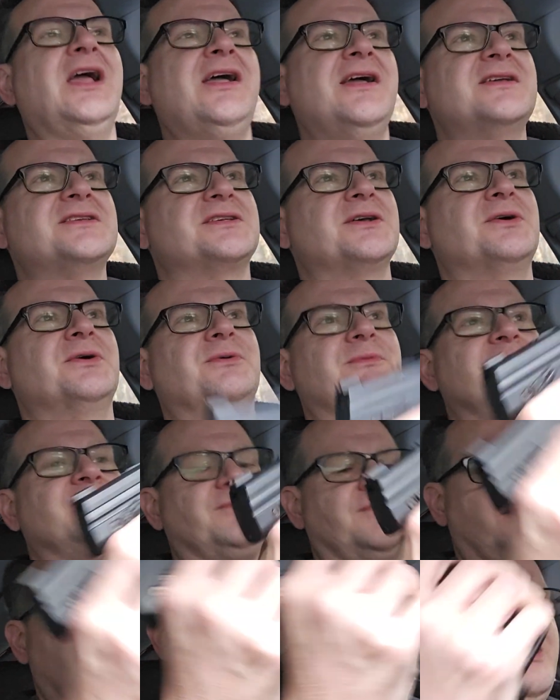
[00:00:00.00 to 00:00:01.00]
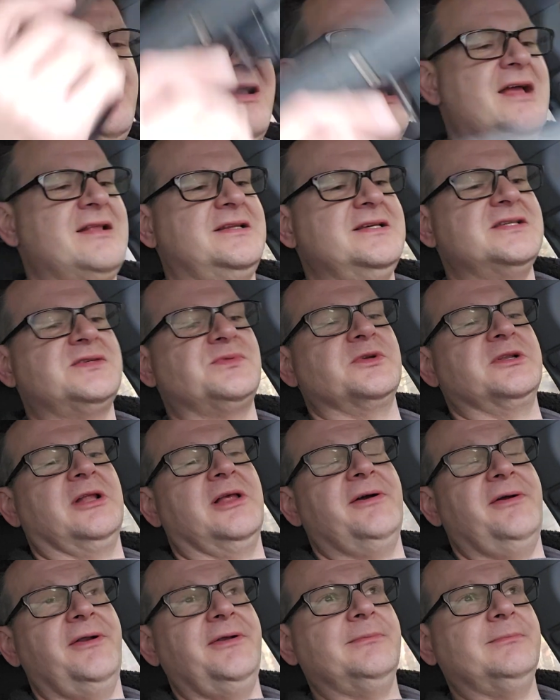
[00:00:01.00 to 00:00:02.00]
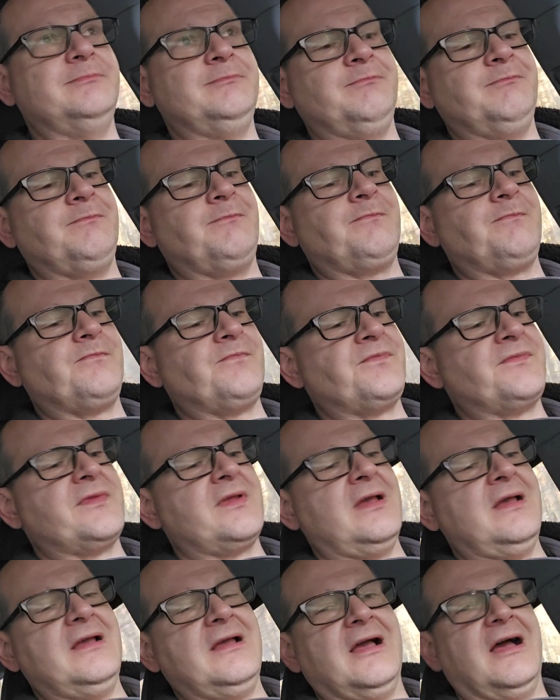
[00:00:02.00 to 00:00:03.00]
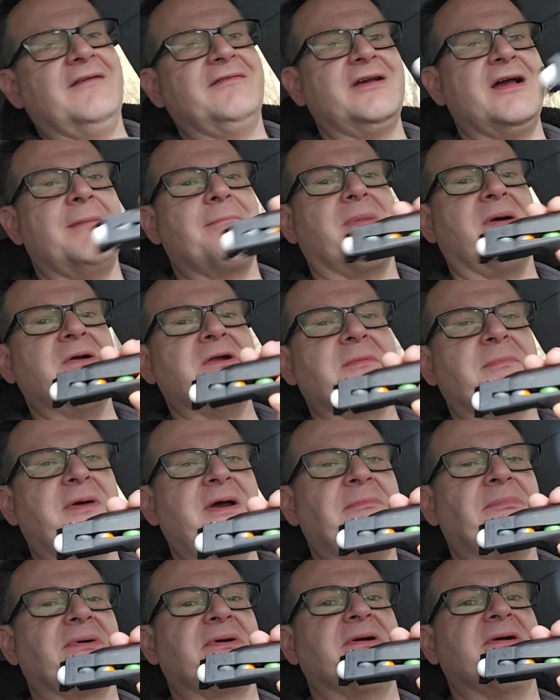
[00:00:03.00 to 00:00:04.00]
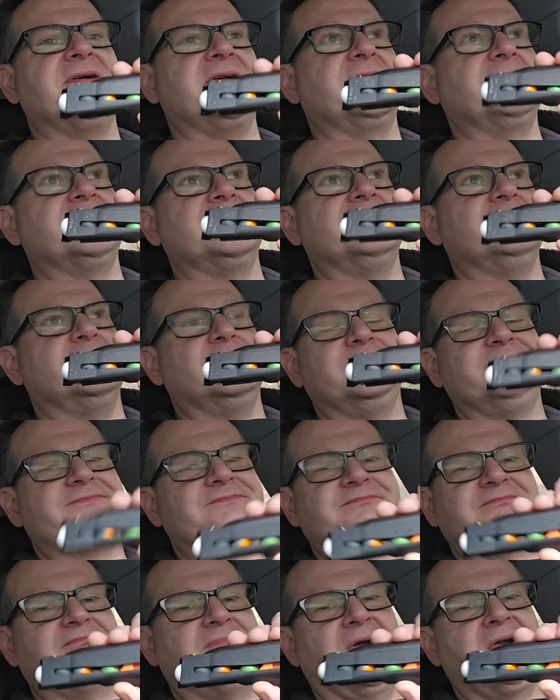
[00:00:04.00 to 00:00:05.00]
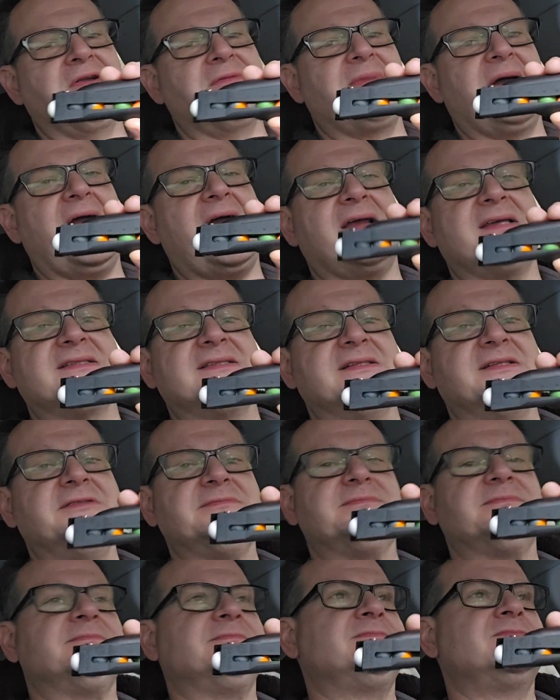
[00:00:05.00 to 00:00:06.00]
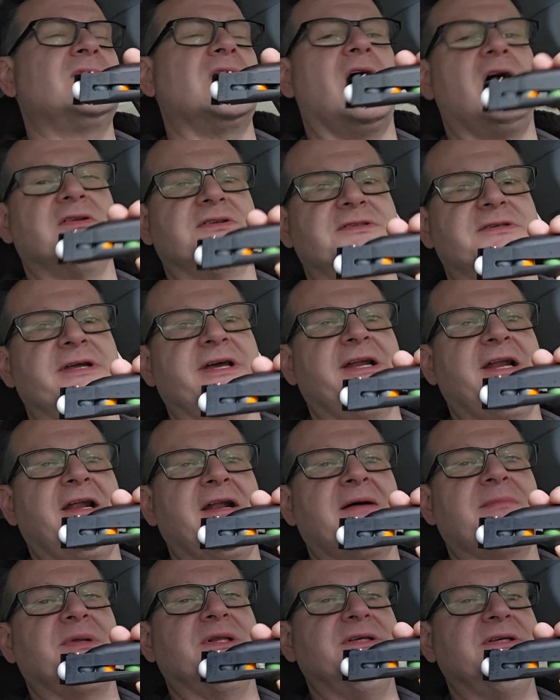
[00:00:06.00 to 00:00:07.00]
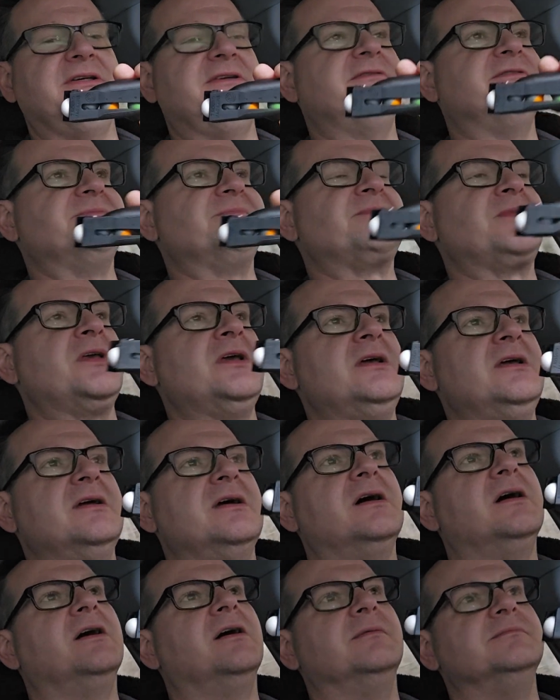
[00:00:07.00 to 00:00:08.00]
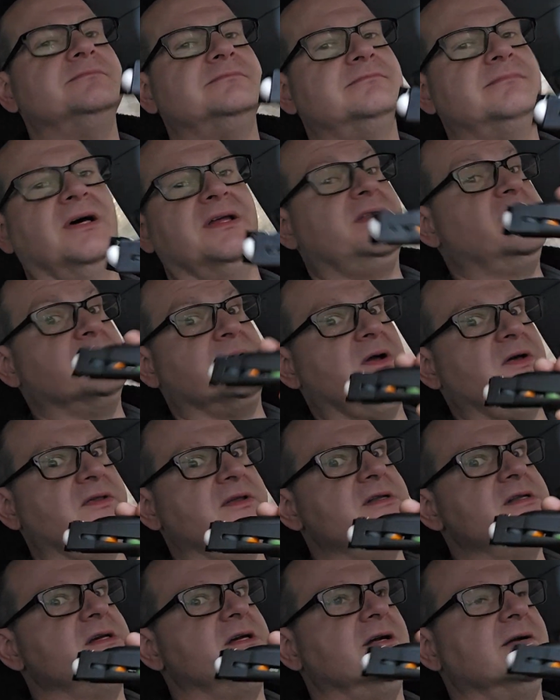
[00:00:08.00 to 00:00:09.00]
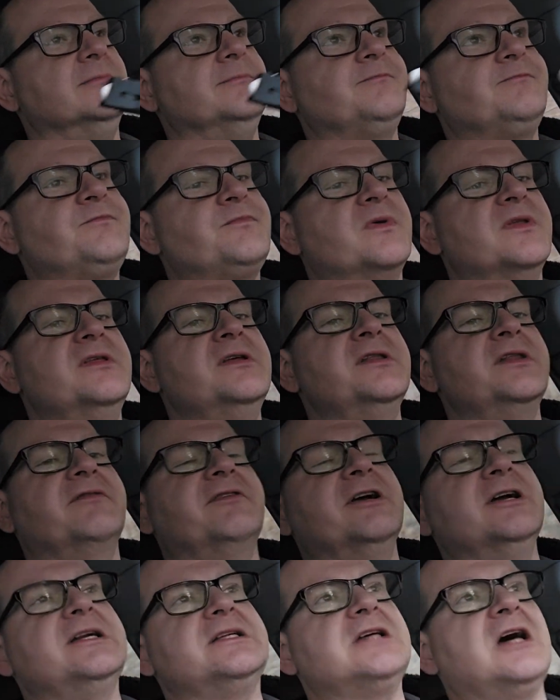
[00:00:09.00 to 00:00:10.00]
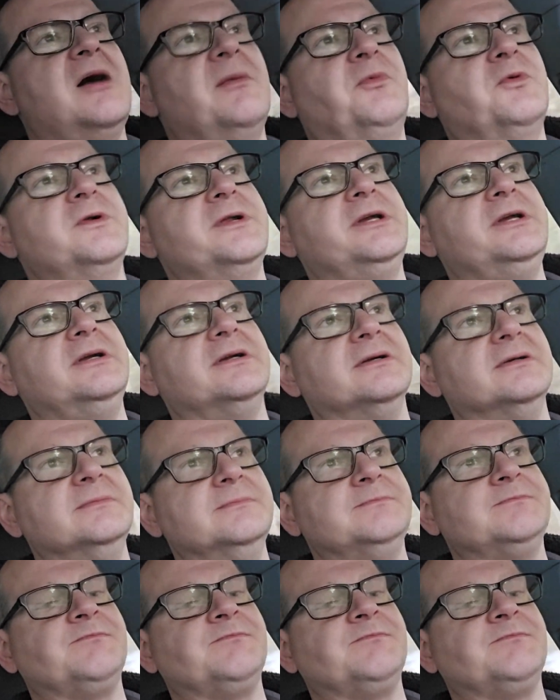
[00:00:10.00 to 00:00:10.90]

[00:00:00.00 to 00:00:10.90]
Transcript: So, way I got this one loaded, I've got Byrna Pepper and Byrna Max in it, alternating, I believe. Uh, but they're both in there. But then the very top one here,